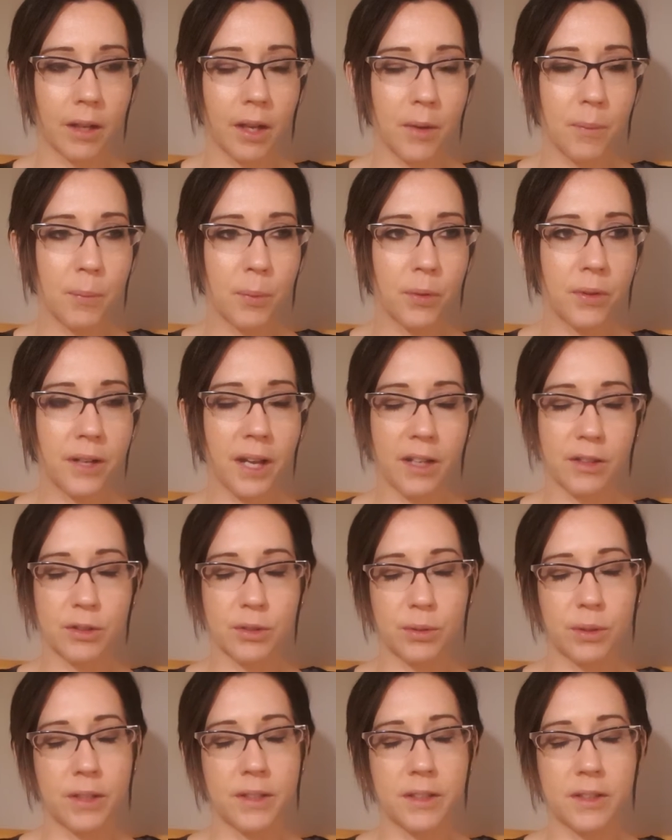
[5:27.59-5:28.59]
of more
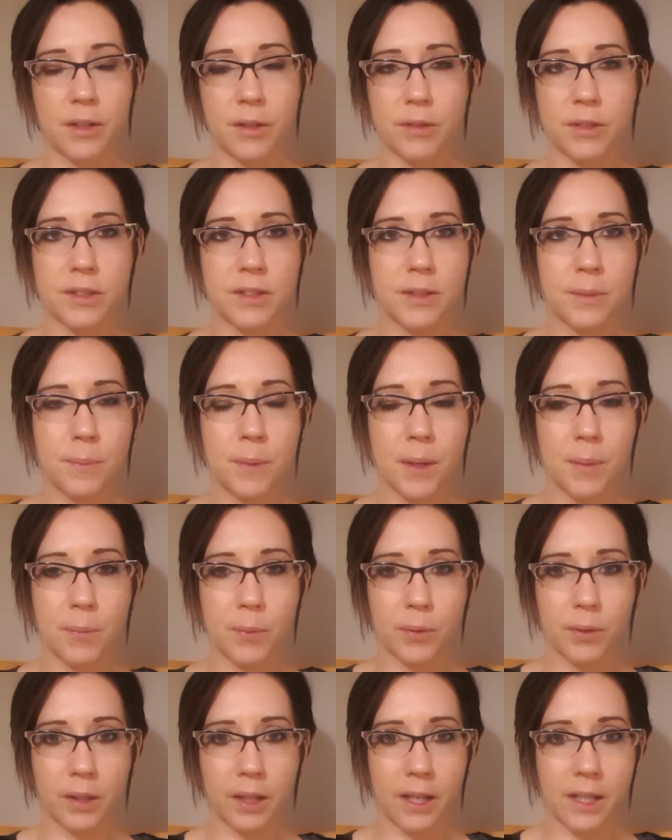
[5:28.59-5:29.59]
natural. I don't know, just a bit
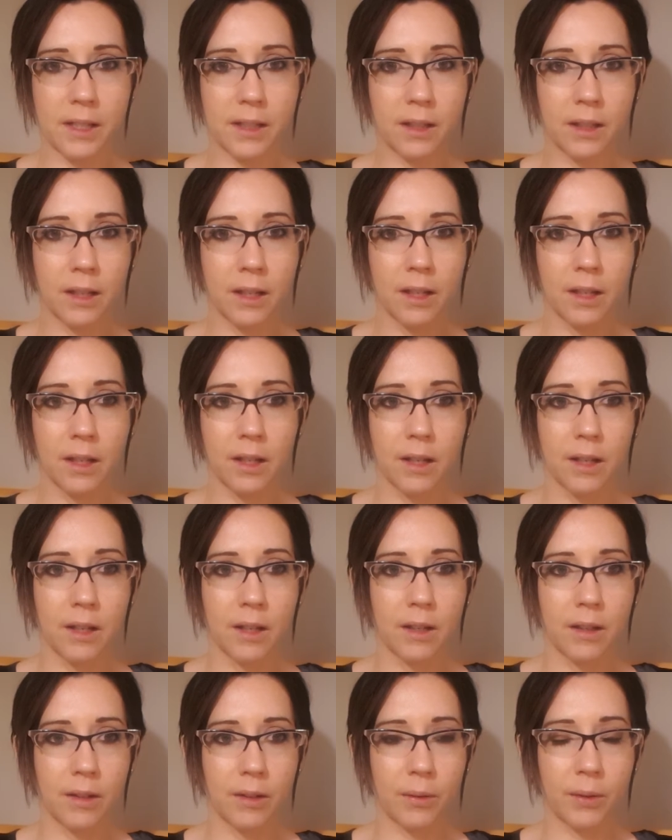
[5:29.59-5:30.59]
more like,
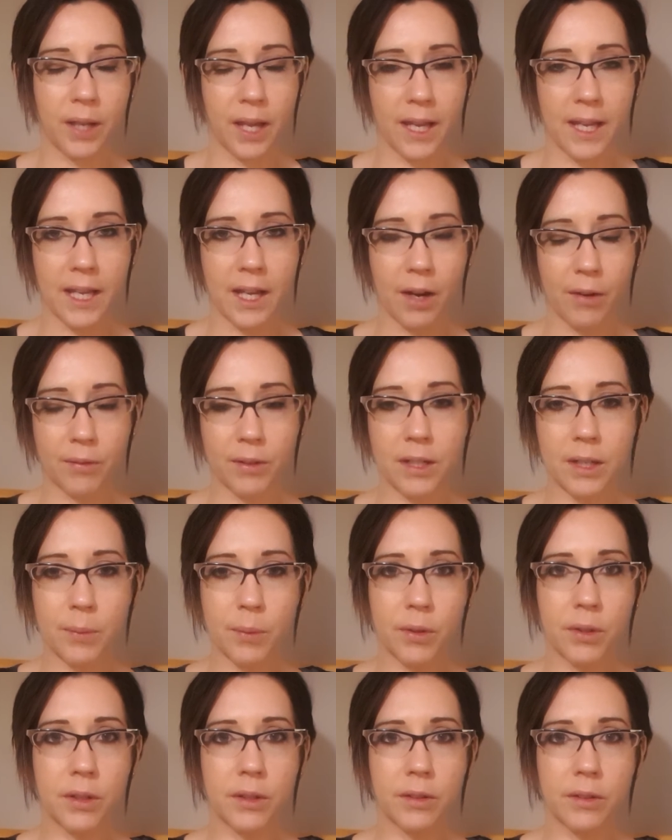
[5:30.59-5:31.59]
okay, I really
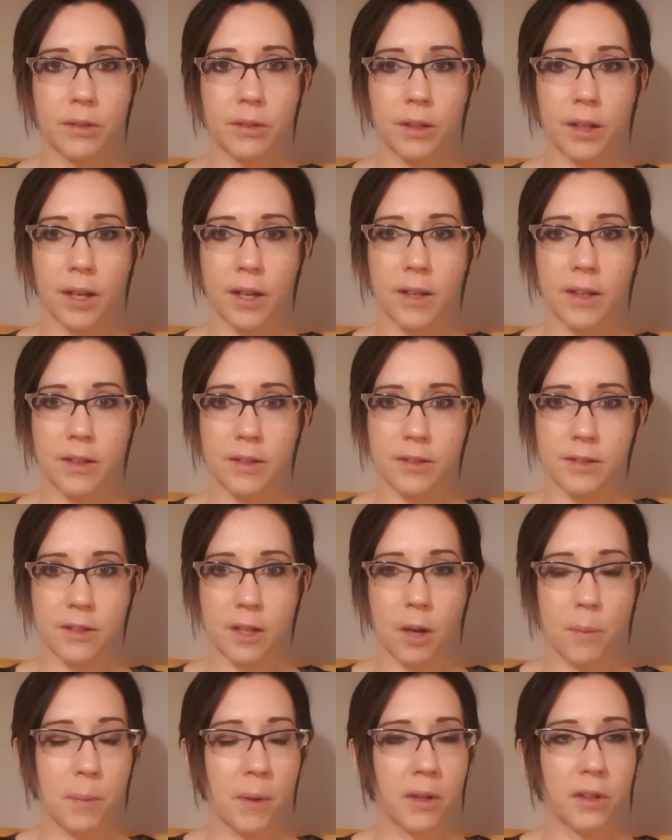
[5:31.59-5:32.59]
want
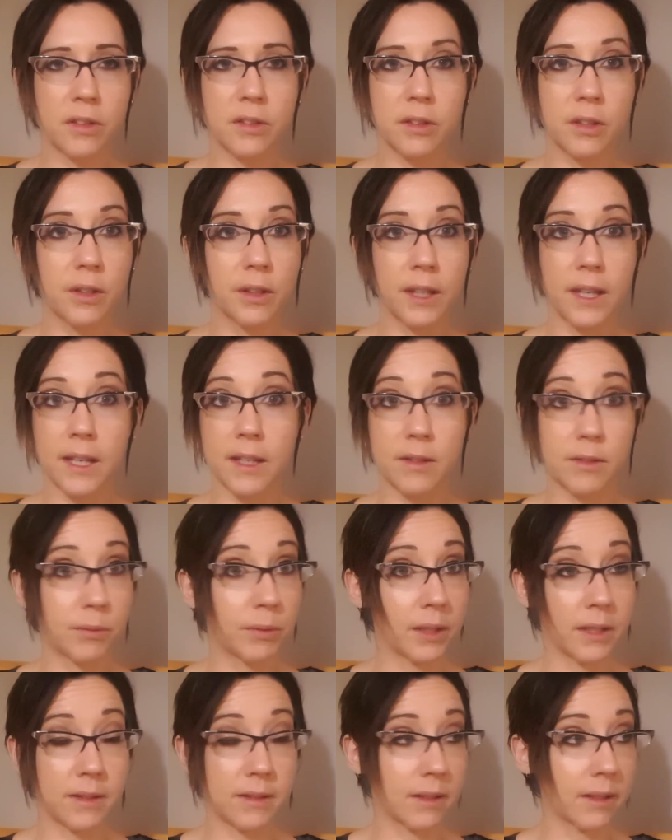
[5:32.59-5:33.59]
Starbucks cookies
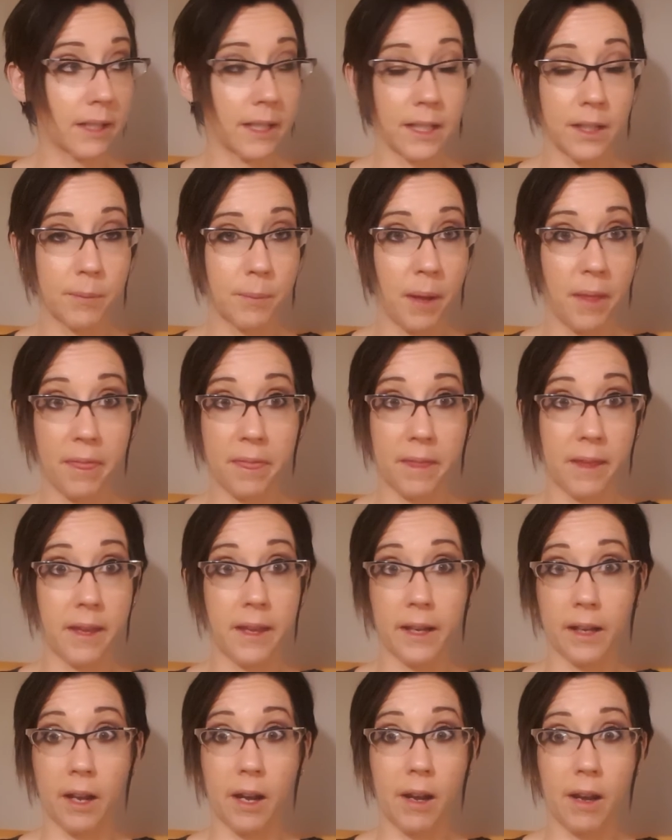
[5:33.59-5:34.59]
recently in my
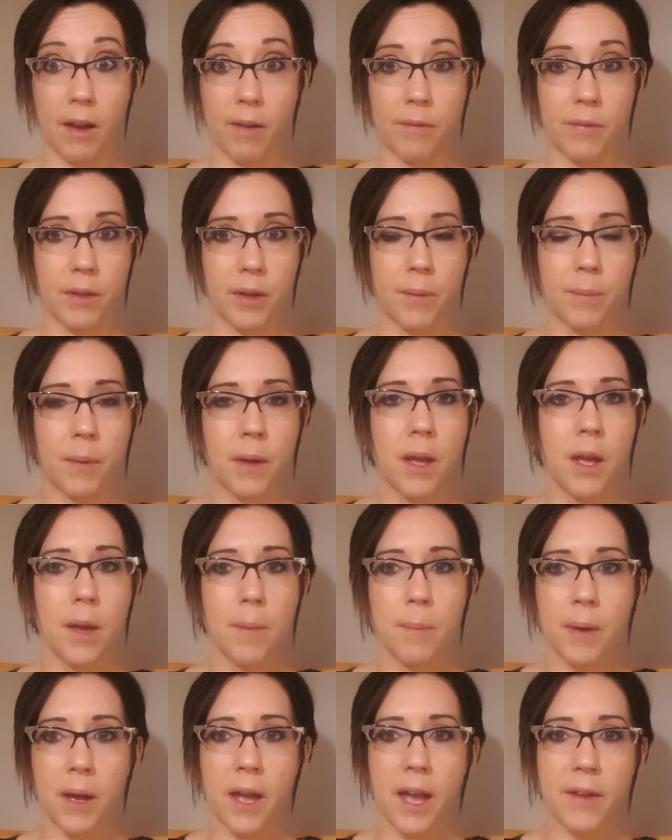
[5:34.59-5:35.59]
thing. I love them.
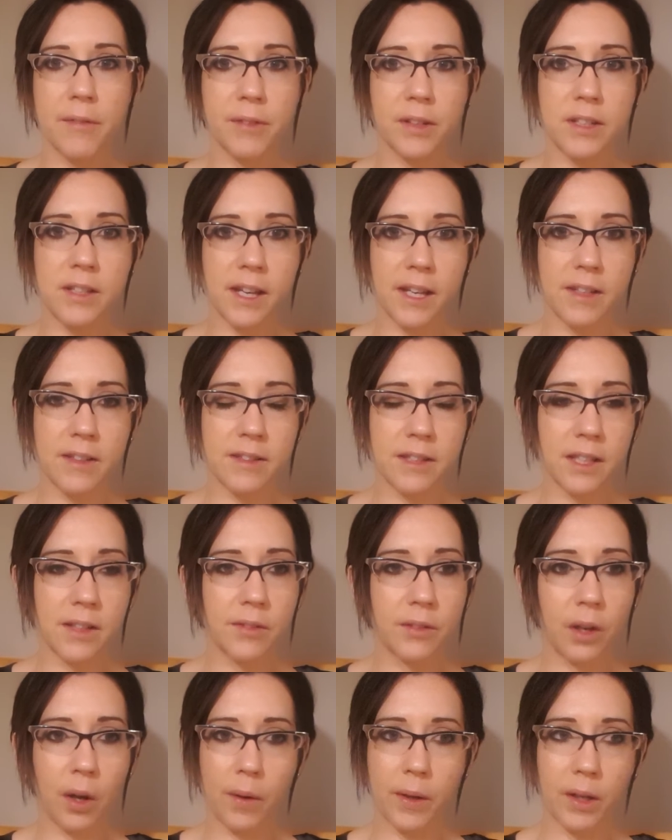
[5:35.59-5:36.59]
But every day, instead
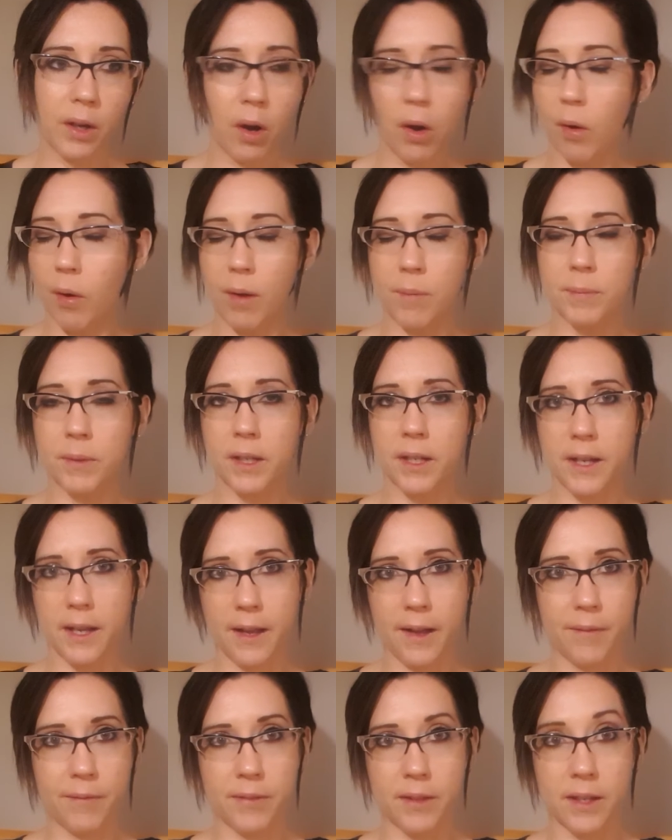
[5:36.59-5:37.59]
of going, oh, I'm going to
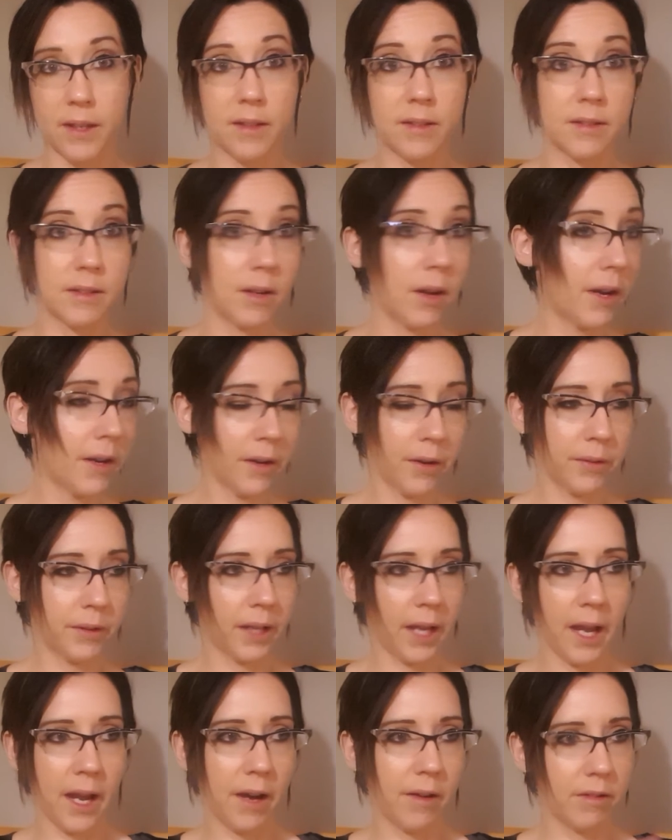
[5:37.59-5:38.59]
have this and I don't
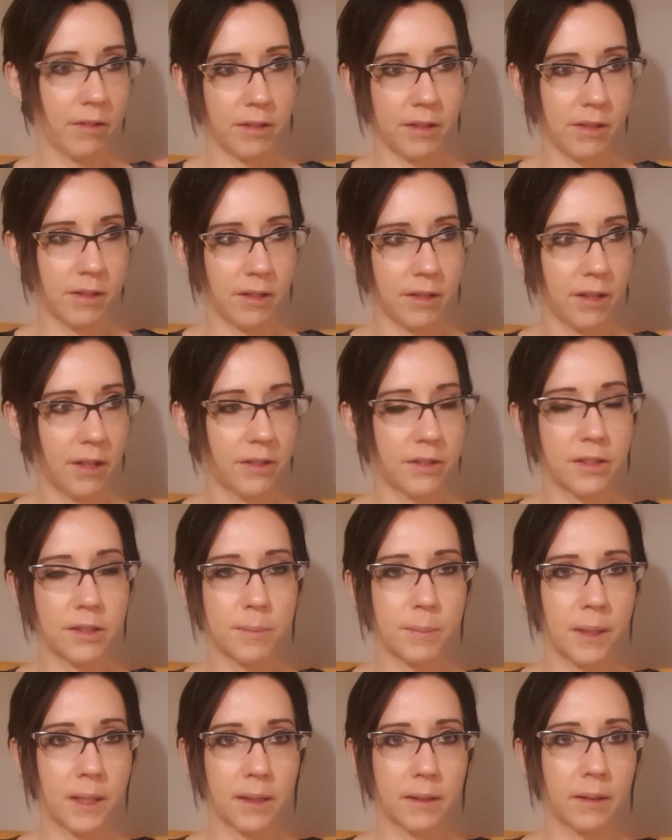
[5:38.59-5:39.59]
care and da-da-da,
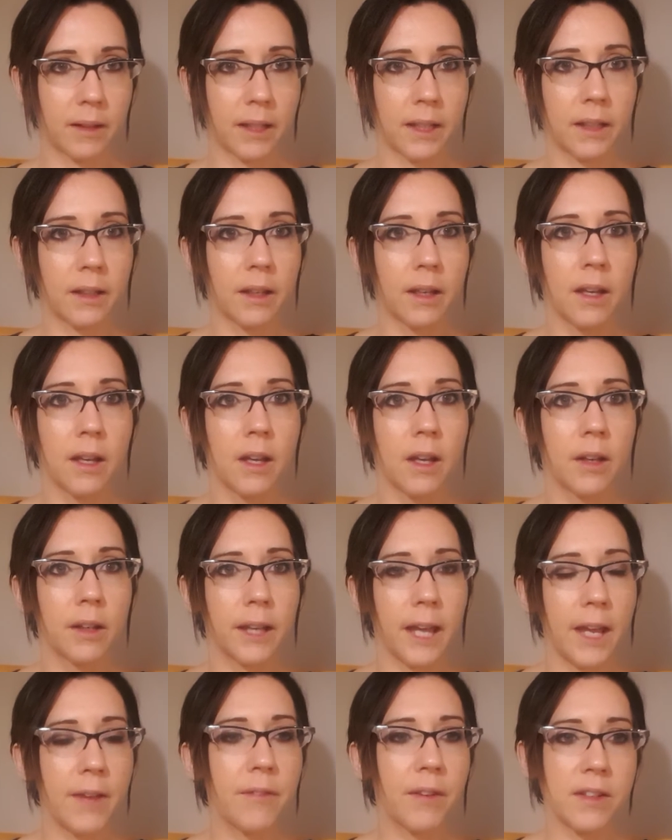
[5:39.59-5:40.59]
just being like,
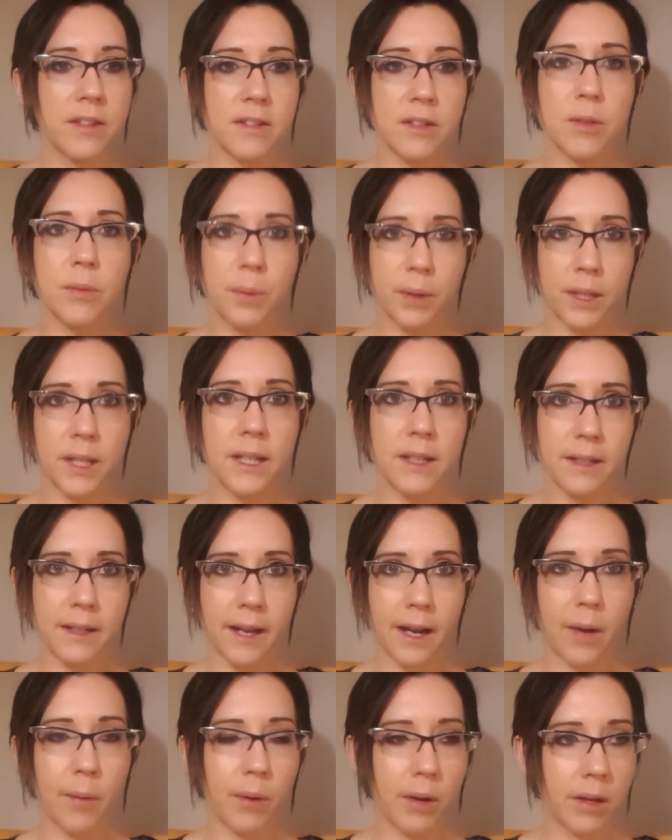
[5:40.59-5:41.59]
okay, if I still want it in an
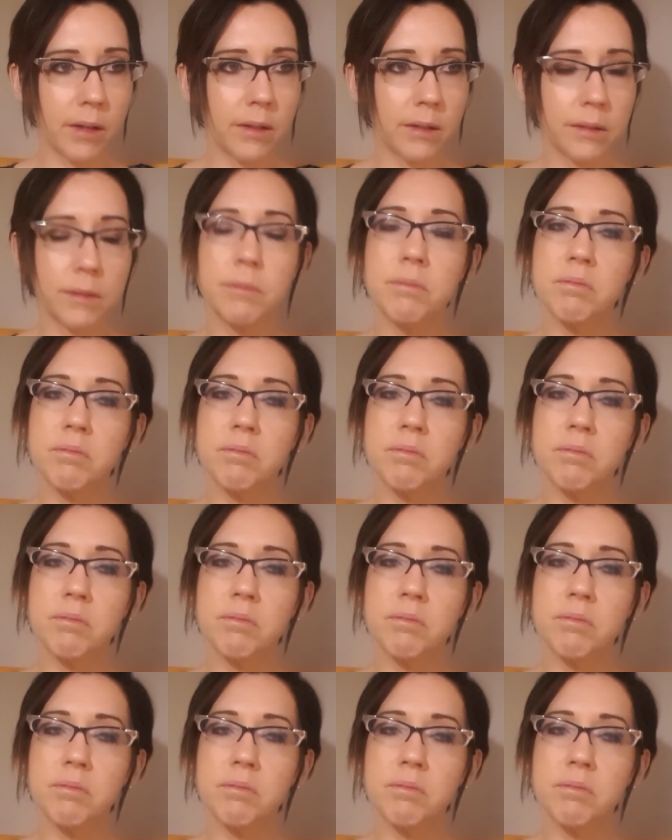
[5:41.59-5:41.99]
hour,